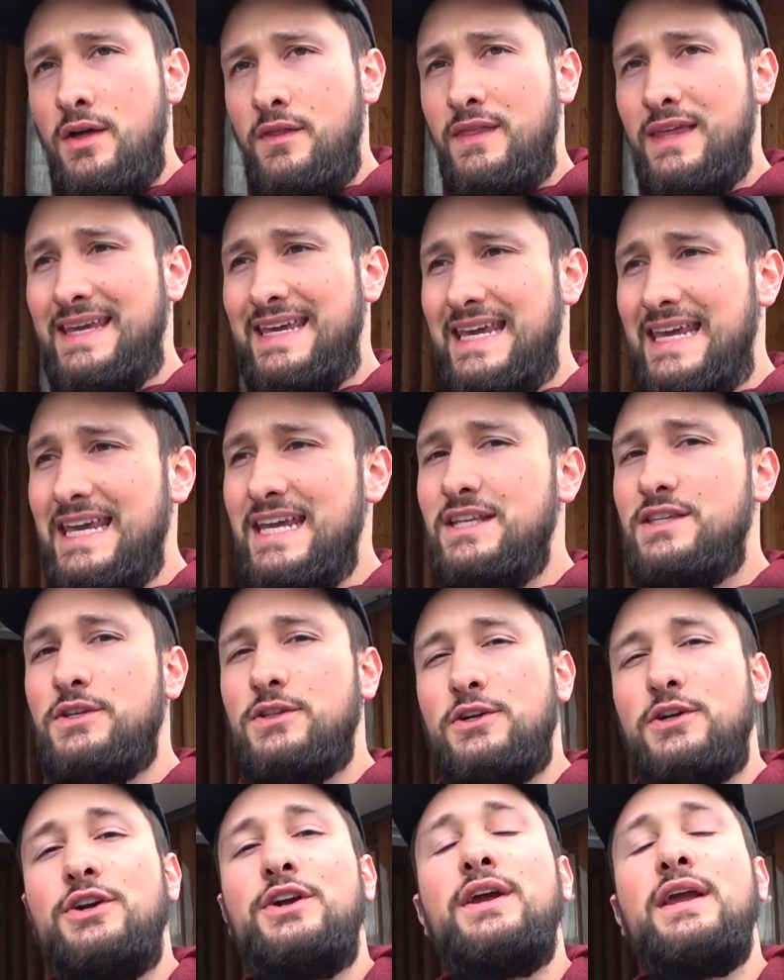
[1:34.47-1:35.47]
the key to
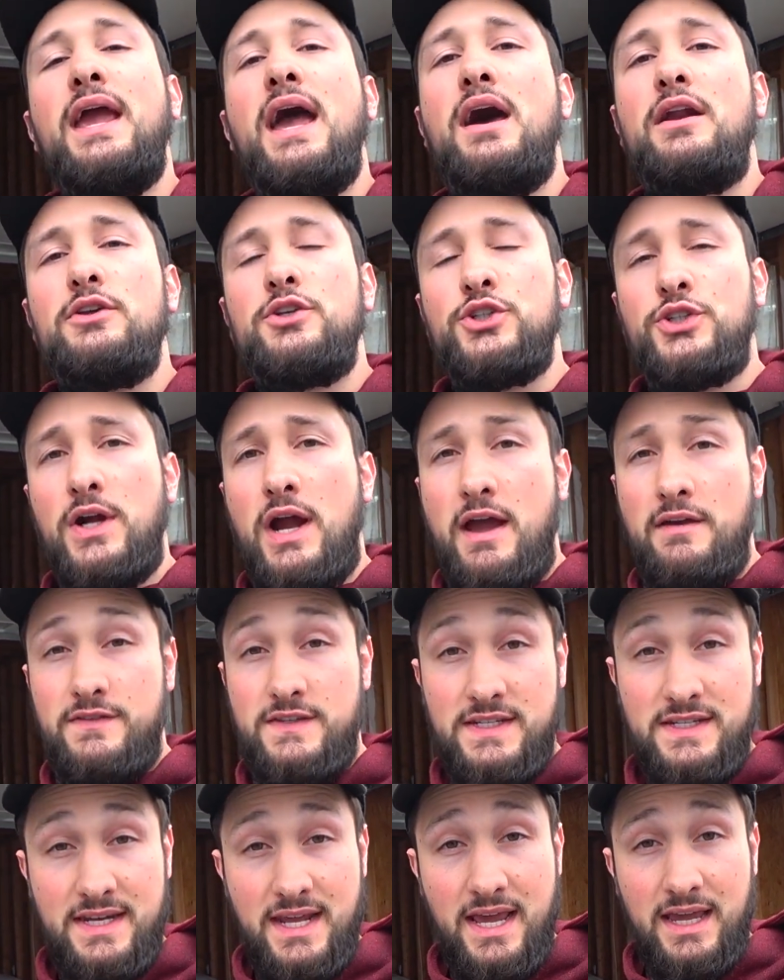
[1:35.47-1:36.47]
learning how to drive
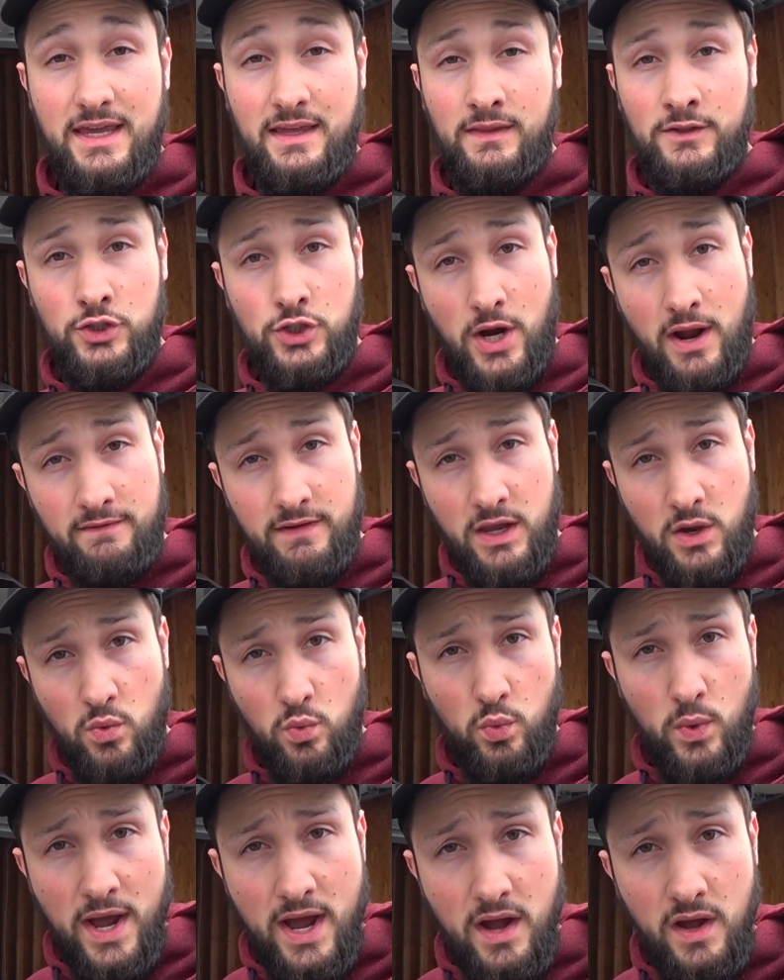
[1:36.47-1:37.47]
stick and driving it
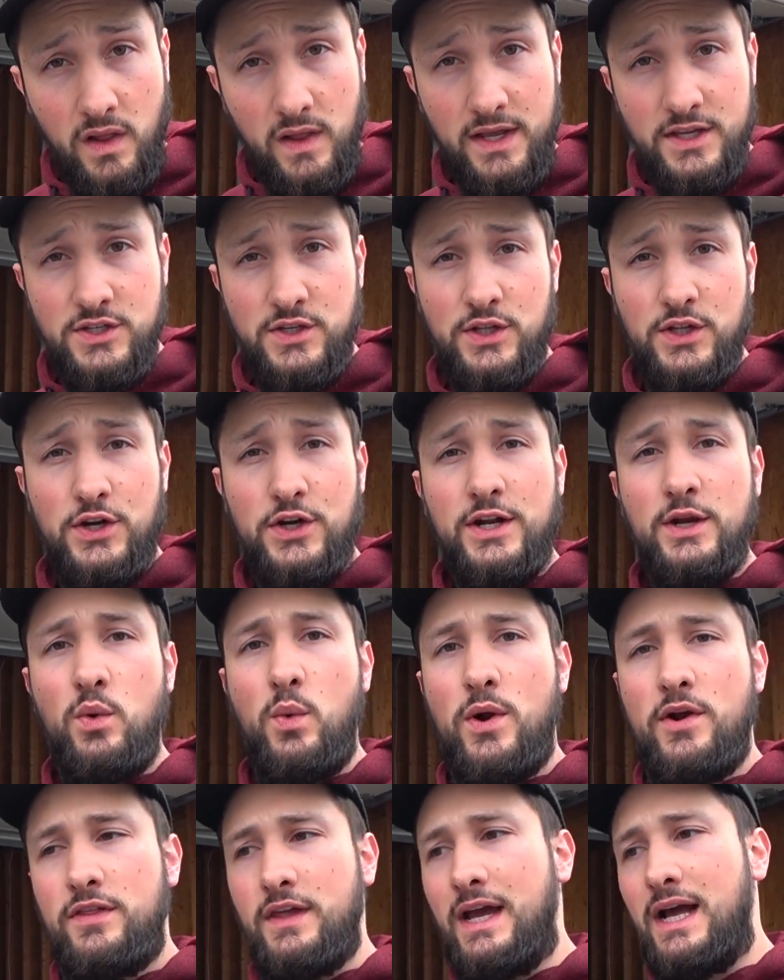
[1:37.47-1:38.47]
well is
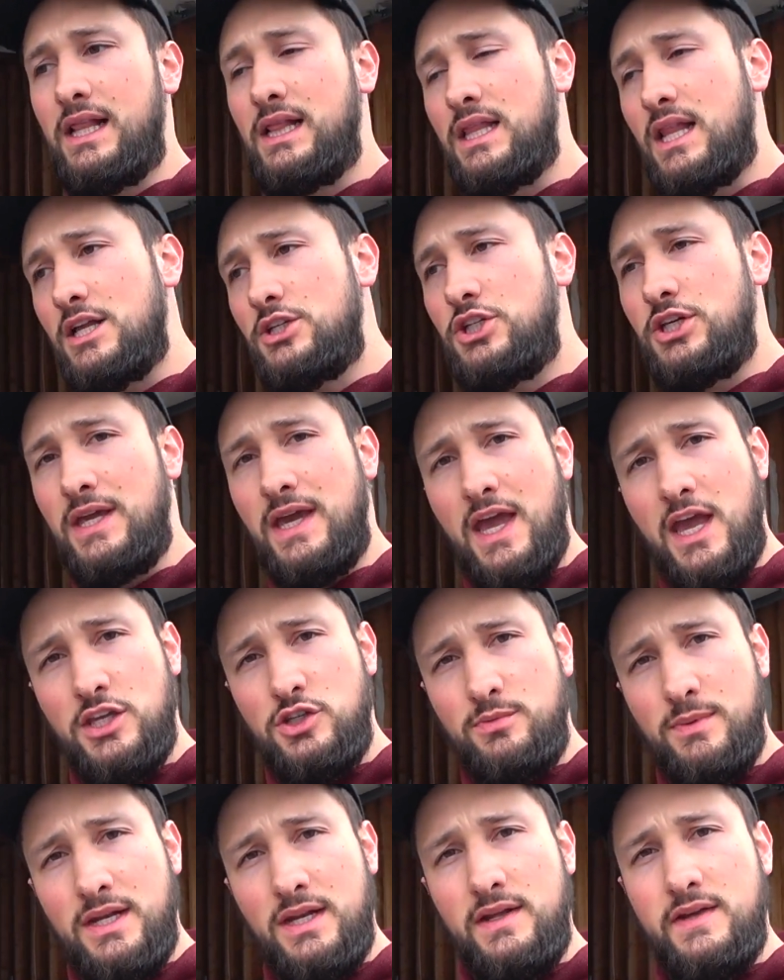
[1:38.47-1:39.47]
learning where the clutch
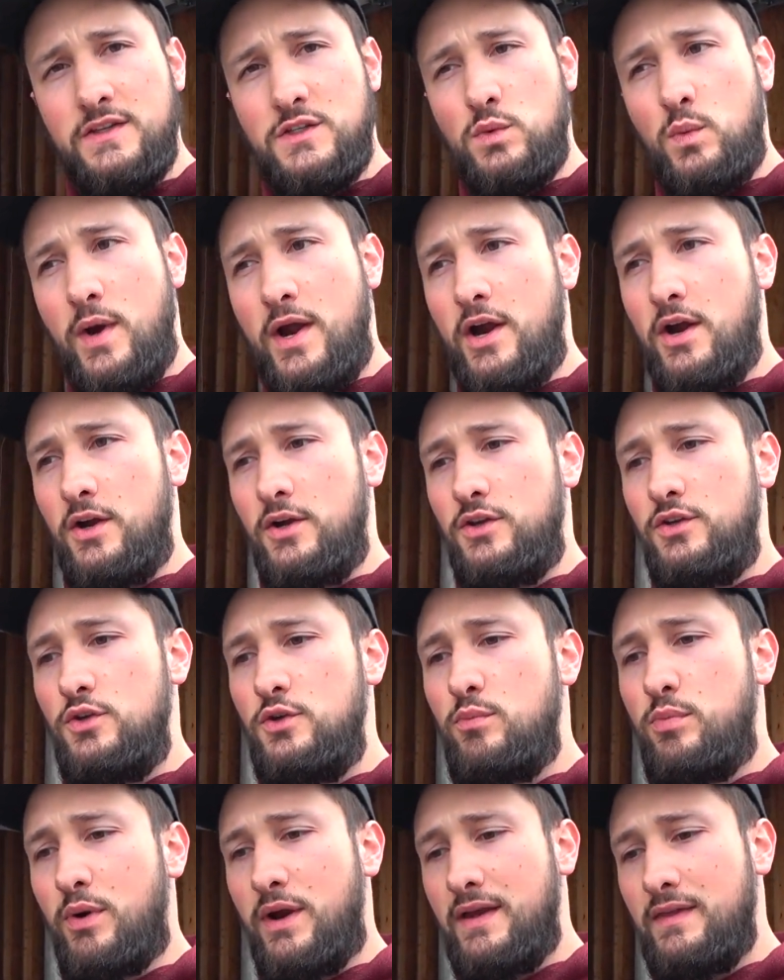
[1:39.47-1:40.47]
engagement is, where
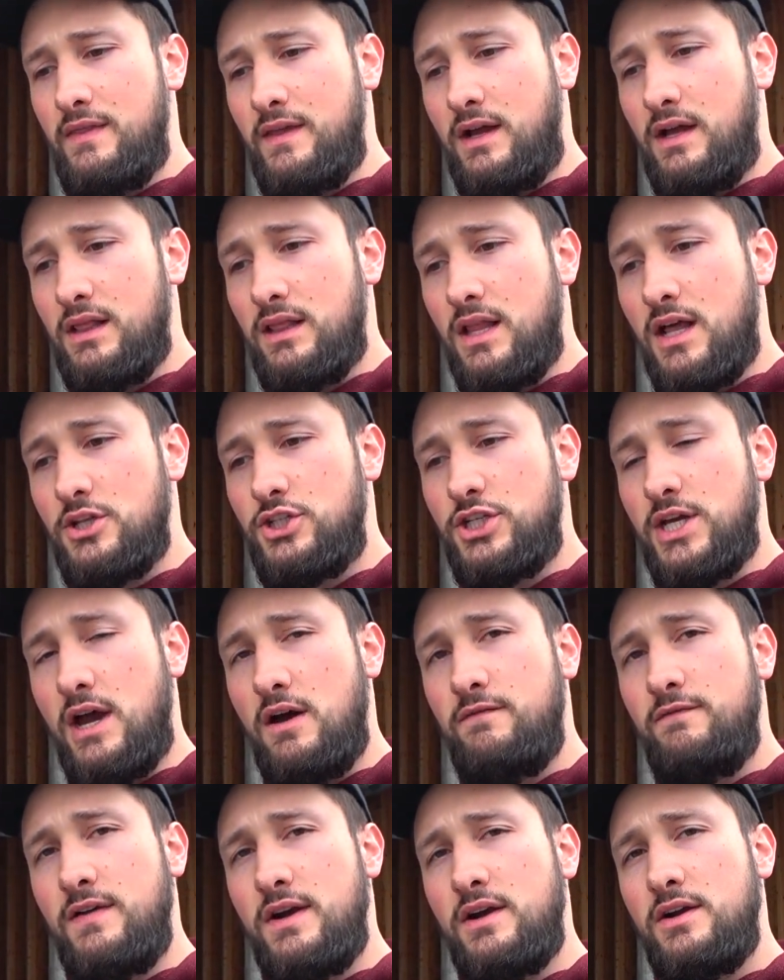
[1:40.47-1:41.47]
you bring the clutch
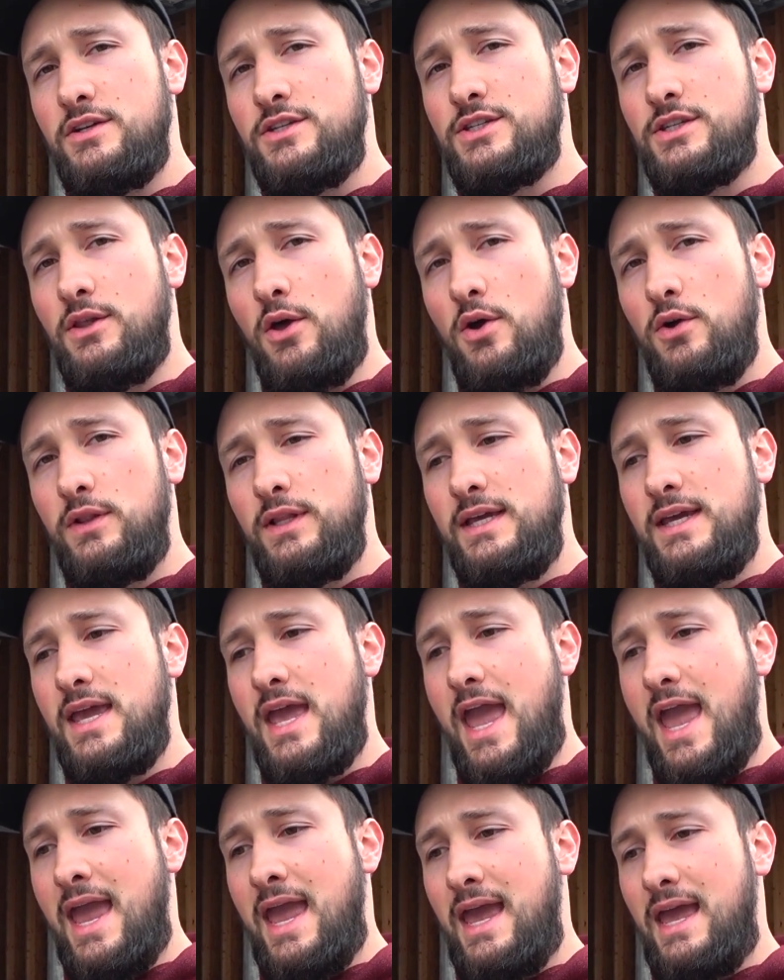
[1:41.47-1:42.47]
out very
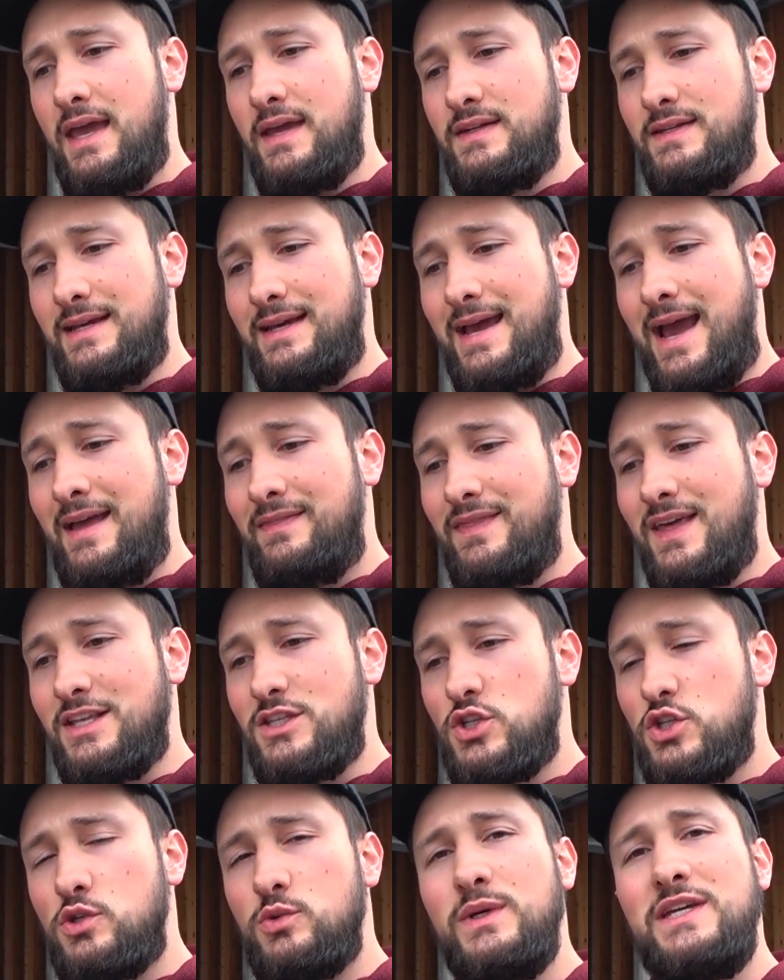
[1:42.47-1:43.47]
slowly and at
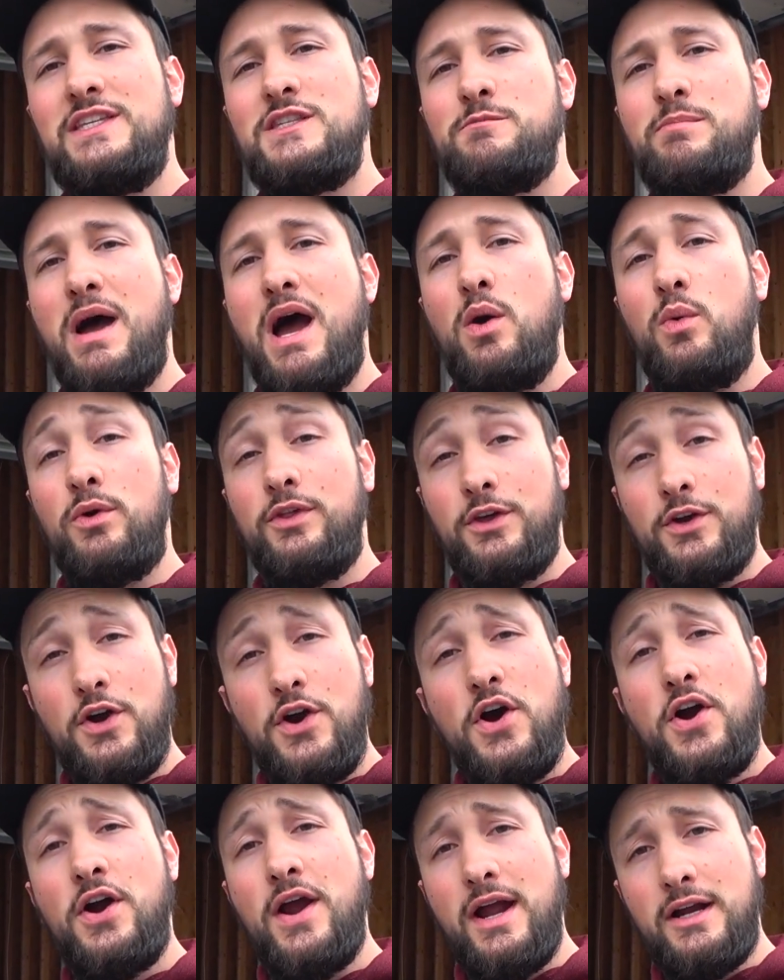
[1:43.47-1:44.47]
that sweet spot where the
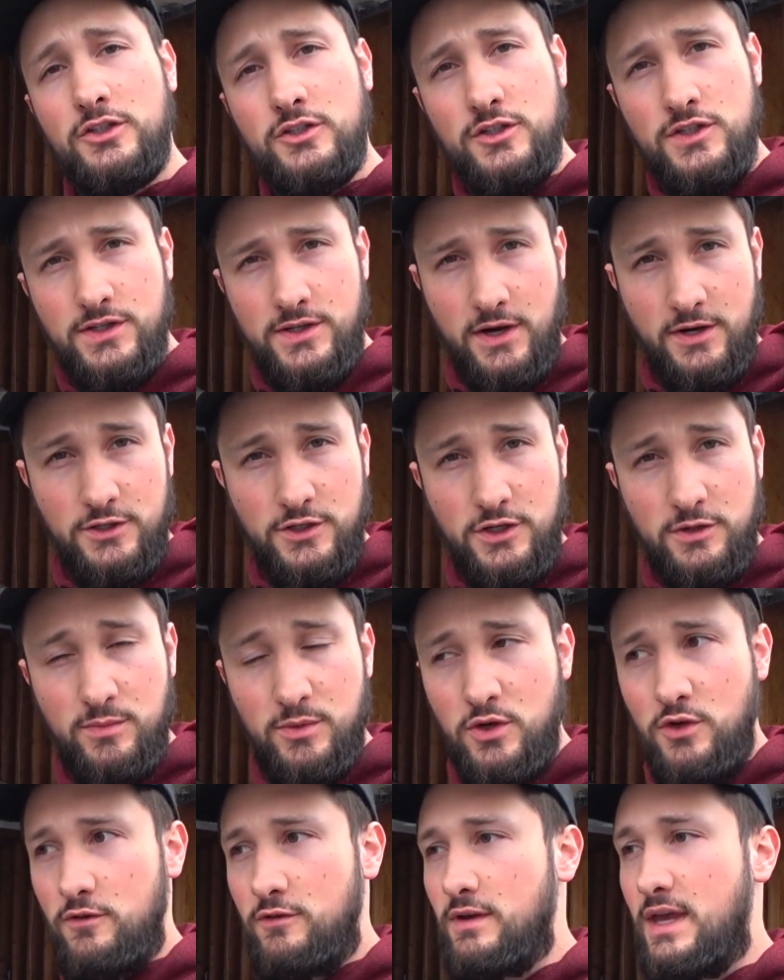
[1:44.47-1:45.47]
car actually starts to
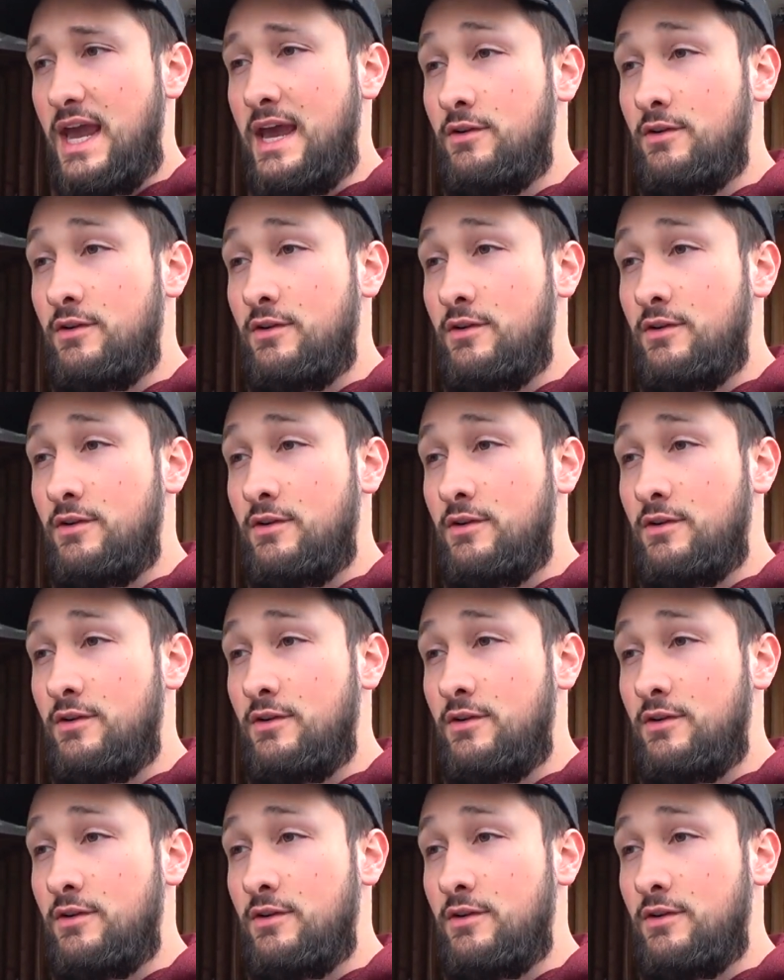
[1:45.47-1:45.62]
move.